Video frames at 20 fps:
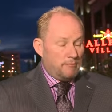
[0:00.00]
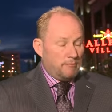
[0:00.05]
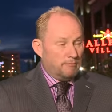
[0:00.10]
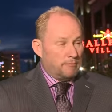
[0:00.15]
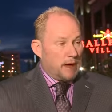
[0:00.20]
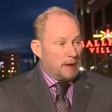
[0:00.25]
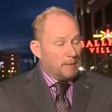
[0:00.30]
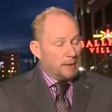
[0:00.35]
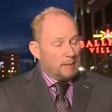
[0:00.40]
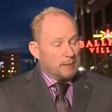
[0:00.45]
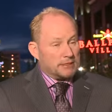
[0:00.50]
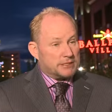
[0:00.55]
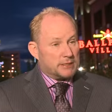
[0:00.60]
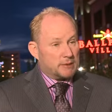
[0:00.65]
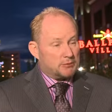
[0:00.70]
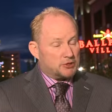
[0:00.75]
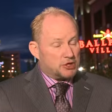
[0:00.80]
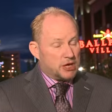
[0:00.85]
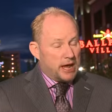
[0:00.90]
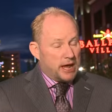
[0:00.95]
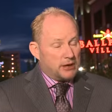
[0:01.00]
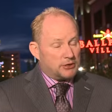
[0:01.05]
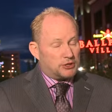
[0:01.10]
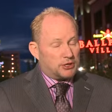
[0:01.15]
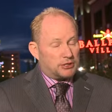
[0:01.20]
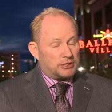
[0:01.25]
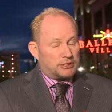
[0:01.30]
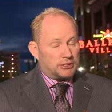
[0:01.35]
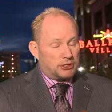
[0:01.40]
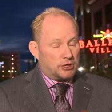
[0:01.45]
I'll give you some
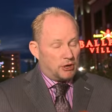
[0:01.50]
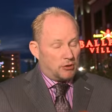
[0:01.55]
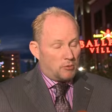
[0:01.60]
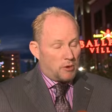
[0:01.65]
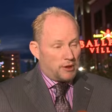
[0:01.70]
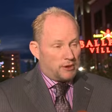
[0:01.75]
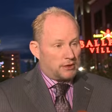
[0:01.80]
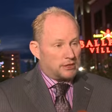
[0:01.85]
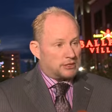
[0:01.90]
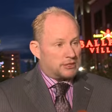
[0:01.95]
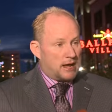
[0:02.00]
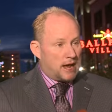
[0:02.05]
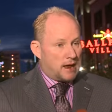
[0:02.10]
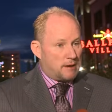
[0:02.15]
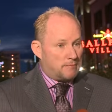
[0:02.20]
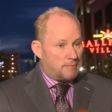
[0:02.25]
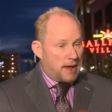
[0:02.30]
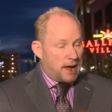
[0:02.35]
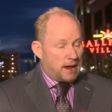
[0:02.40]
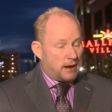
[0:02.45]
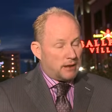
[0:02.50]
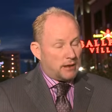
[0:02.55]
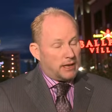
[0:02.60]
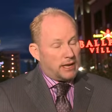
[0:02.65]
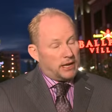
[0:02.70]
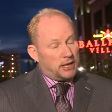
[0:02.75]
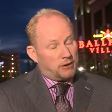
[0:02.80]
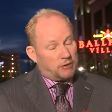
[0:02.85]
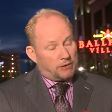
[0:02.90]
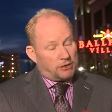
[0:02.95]
changes, you know, whether it's Don
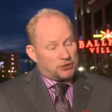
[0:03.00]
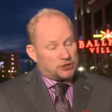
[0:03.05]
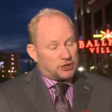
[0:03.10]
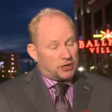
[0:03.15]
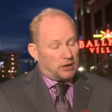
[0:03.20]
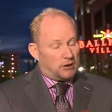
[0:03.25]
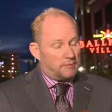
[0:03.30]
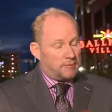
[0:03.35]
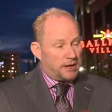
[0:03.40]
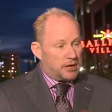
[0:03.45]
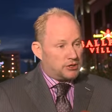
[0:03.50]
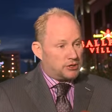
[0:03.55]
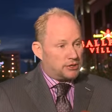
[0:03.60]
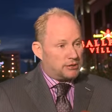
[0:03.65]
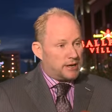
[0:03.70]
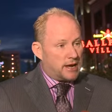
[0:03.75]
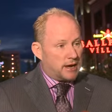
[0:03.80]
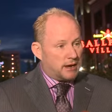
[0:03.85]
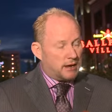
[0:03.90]
Mattingly or the general manager Ned